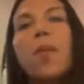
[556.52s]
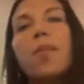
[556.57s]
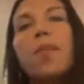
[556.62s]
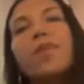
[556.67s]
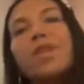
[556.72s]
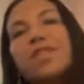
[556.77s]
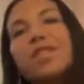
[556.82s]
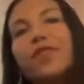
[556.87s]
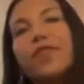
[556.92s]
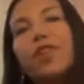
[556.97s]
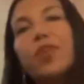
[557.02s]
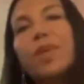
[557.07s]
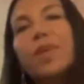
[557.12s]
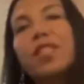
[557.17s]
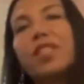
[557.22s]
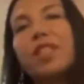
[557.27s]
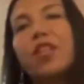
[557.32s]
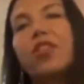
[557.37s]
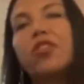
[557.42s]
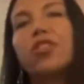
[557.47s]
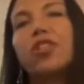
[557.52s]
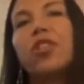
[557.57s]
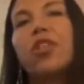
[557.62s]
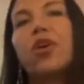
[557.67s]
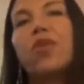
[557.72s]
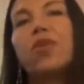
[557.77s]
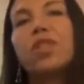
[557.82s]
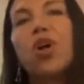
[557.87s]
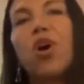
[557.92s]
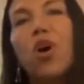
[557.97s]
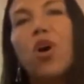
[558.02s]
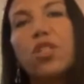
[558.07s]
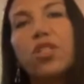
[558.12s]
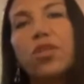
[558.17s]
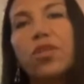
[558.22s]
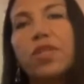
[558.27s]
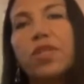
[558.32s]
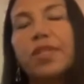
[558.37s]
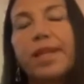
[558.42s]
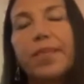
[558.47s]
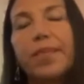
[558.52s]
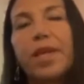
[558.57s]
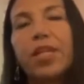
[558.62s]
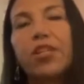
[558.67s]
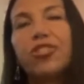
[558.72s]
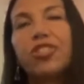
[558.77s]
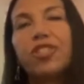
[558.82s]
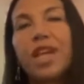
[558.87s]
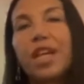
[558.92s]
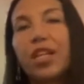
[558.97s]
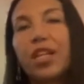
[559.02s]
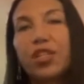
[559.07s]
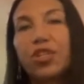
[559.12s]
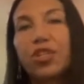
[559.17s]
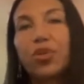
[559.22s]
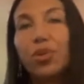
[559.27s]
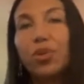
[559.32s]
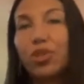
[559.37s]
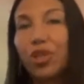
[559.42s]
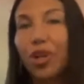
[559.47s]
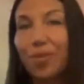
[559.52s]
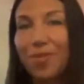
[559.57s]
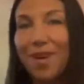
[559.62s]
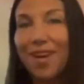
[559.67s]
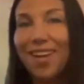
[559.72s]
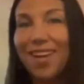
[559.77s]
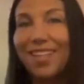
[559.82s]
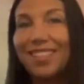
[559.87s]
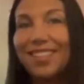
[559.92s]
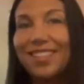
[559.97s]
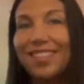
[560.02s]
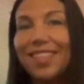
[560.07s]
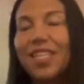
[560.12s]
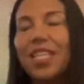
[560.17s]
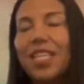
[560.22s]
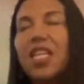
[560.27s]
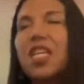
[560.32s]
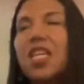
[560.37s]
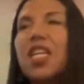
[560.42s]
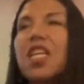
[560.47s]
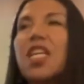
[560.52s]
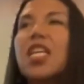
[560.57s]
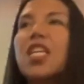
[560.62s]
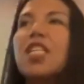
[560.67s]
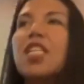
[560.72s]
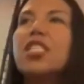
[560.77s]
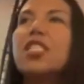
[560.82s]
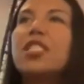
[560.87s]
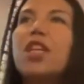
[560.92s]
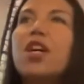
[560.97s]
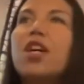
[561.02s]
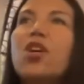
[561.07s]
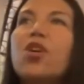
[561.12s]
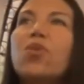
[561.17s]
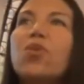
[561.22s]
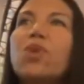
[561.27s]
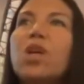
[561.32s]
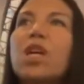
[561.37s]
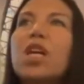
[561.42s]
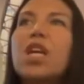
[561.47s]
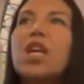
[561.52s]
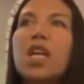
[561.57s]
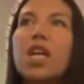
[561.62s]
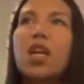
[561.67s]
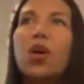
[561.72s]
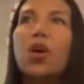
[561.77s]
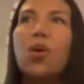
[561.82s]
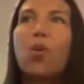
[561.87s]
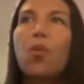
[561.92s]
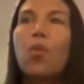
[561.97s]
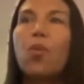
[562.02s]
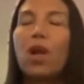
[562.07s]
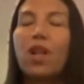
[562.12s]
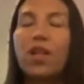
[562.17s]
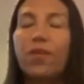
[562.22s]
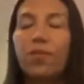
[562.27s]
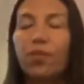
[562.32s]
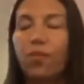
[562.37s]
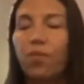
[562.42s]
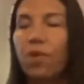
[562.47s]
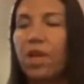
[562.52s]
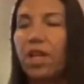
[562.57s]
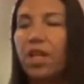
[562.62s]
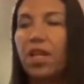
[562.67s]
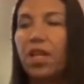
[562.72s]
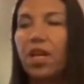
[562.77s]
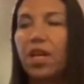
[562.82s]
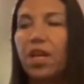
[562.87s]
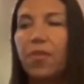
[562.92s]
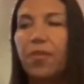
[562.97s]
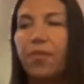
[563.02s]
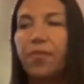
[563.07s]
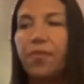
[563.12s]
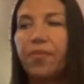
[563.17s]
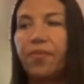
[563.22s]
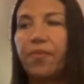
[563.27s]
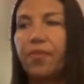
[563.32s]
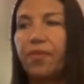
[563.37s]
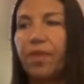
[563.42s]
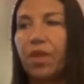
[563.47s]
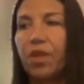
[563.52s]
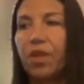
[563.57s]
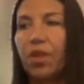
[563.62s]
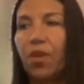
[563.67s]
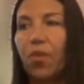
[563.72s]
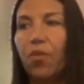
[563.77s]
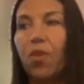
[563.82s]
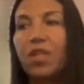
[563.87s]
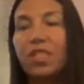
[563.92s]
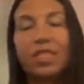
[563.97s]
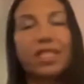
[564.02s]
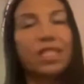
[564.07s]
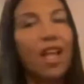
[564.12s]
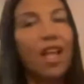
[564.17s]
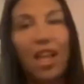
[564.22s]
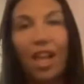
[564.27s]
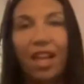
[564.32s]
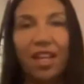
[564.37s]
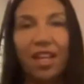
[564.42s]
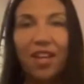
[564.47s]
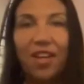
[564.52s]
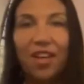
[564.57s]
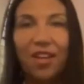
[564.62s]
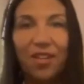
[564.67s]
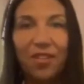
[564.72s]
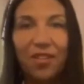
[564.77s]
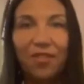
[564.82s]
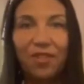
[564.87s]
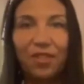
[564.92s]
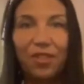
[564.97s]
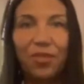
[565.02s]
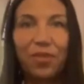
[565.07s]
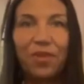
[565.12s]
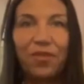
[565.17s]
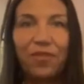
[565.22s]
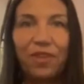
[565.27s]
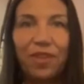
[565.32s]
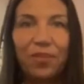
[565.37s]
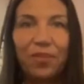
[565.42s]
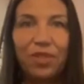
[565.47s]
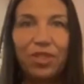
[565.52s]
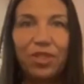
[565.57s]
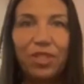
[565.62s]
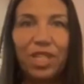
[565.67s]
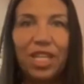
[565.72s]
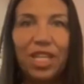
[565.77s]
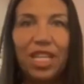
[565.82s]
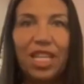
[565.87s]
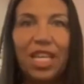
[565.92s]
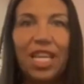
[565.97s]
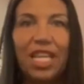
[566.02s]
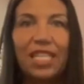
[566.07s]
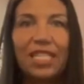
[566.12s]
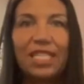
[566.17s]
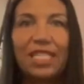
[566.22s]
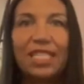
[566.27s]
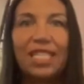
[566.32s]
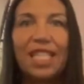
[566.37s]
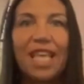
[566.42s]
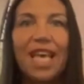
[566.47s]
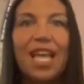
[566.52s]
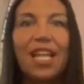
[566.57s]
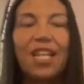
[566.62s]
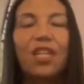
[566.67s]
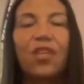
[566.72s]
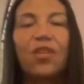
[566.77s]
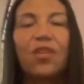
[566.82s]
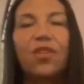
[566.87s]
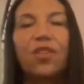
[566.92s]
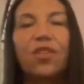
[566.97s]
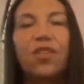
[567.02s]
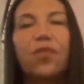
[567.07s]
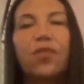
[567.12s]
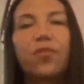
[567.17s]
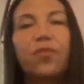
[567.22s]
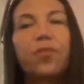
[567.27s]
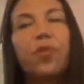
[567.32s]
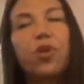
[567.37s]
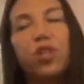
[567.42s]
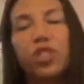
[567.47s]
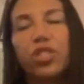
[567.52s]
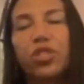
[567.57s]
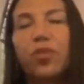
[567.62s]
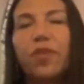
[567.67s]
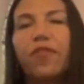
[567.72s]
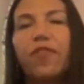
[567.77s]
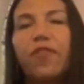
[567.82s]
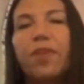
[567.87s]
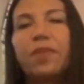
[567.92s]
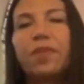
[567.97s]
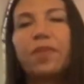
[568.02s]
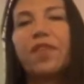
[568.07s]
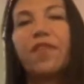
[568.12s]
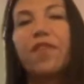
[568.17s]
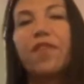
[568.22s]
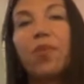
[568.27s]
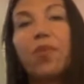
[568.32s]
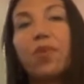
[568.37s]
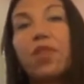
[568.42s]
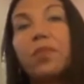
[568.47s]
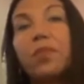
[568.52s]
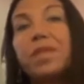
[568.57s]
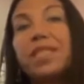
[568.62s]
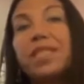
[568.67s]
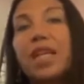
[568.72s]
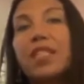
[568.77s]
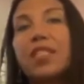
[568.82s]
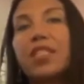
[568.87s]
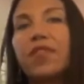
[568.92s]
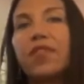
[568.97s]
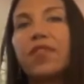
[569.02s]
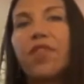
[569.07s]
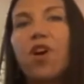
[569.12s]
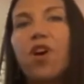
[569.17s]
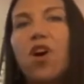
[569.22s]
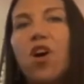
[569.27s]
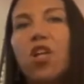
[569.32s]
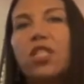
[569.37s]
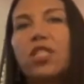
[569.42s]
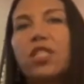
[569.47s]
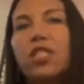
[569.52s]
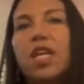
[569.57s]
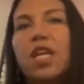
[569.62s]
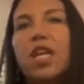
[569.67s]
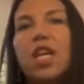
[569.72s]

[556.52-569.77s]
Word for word: This fear-based energy, though, is also the same energy that controls our mind. So, one of when um, one sign of a twin flame journey is that the push twin flame is left there with obsessive thoughts